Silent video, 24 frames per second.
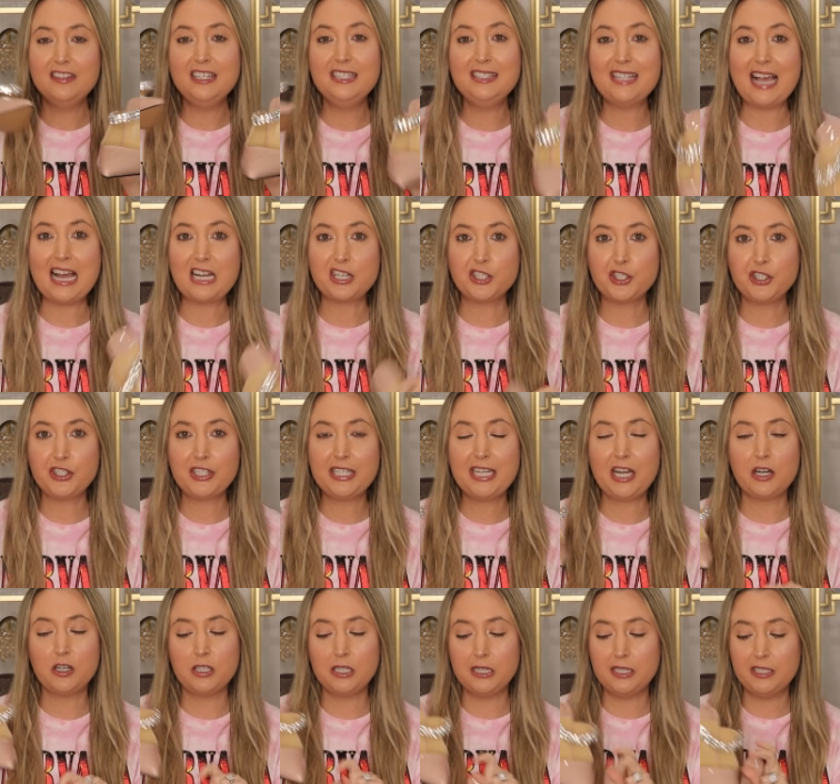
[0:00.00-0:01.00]
These actually
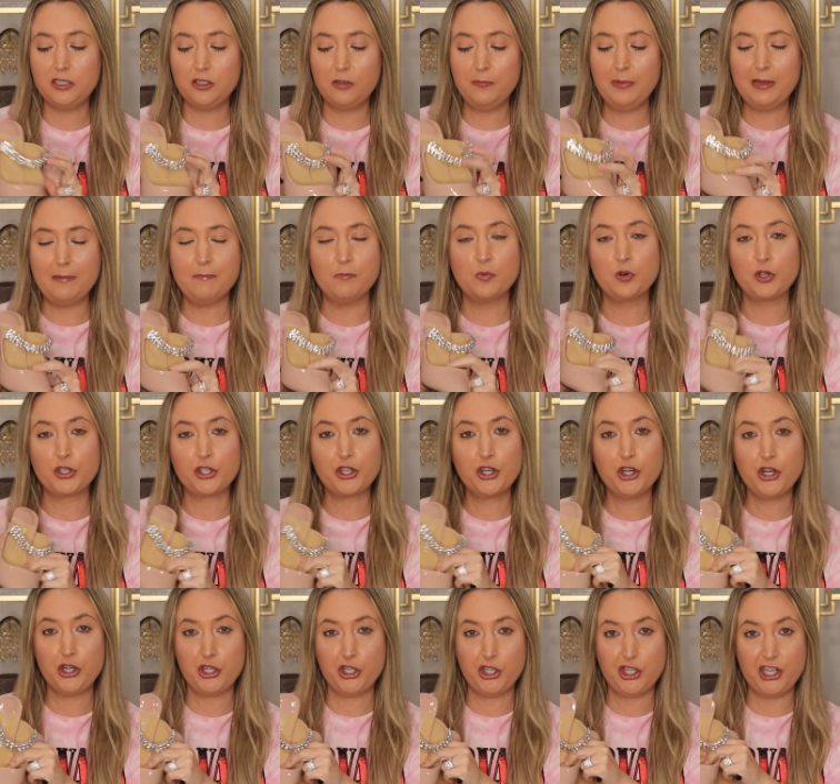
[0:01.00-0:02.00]
are a little bit more
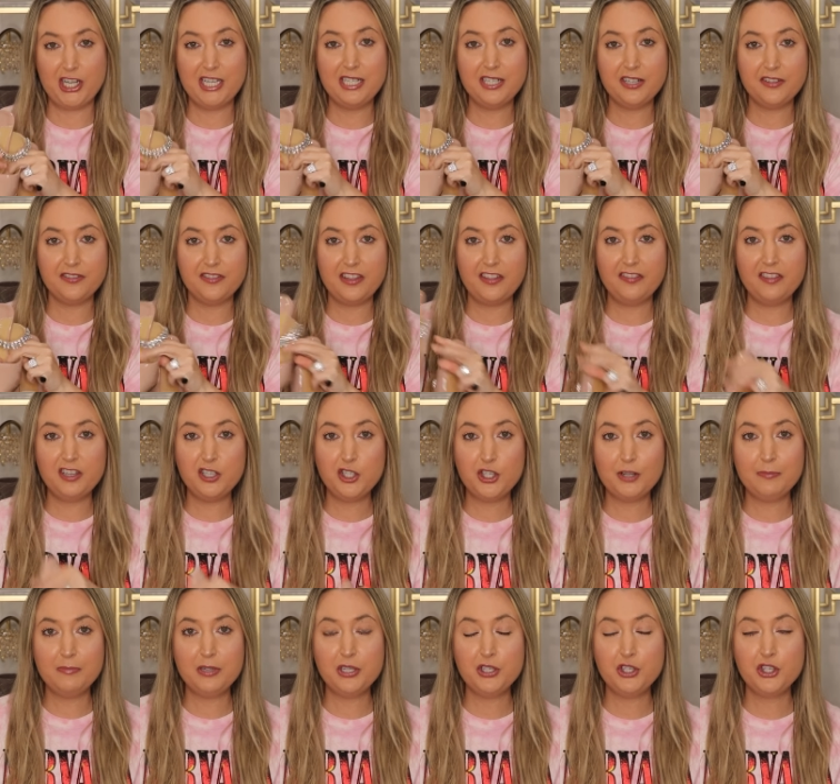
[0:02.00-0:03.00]
cushioned than the
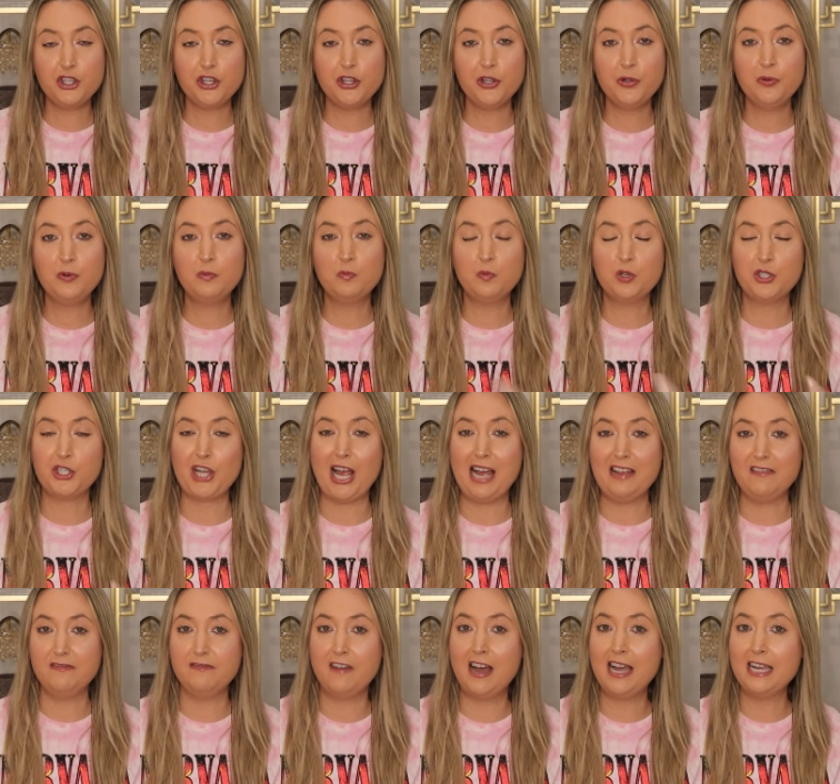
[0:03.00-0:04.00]
Jimmy Choo, which
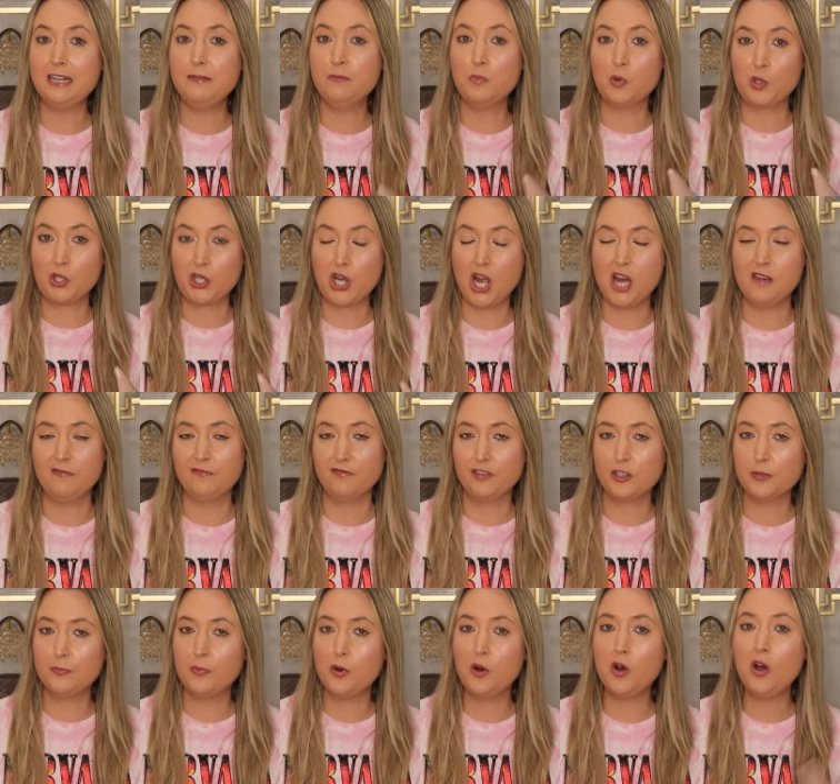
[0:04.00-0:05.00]
I find more
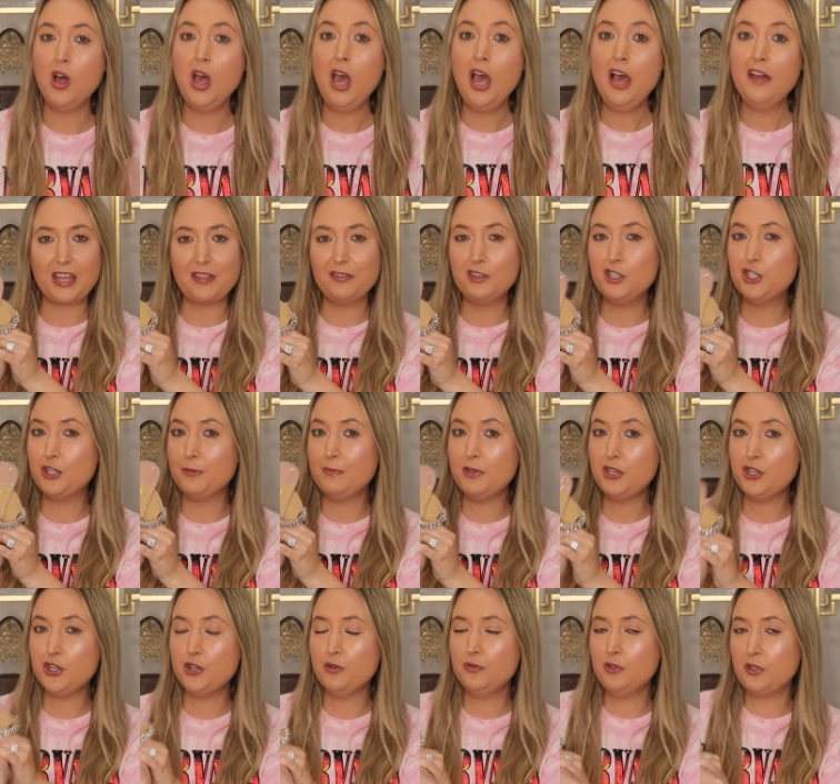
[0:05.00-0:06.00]
comfortable. The
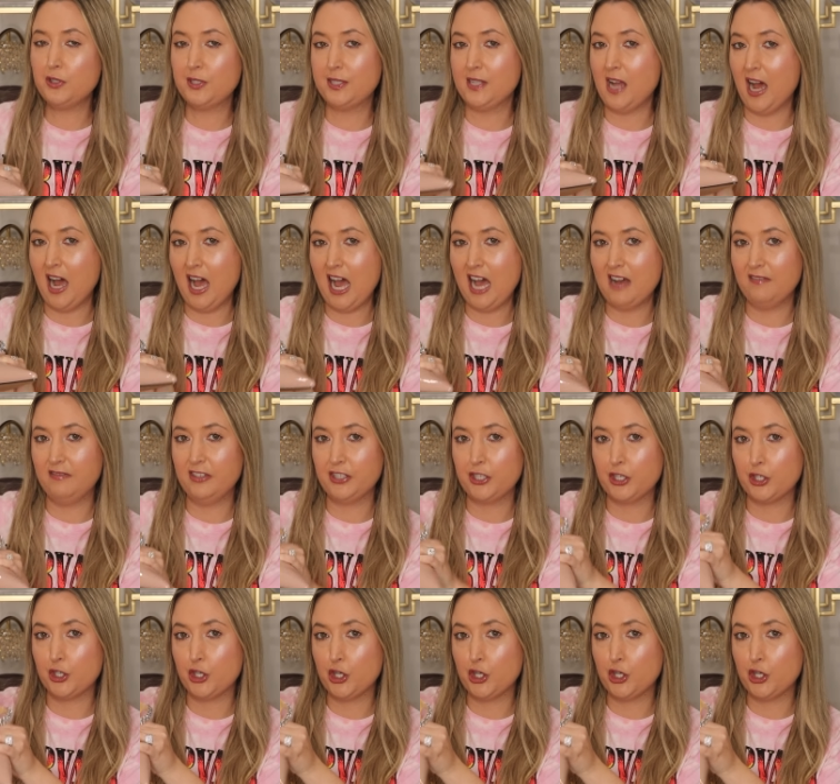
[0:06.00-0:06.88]
Jimmy Choo does not have like a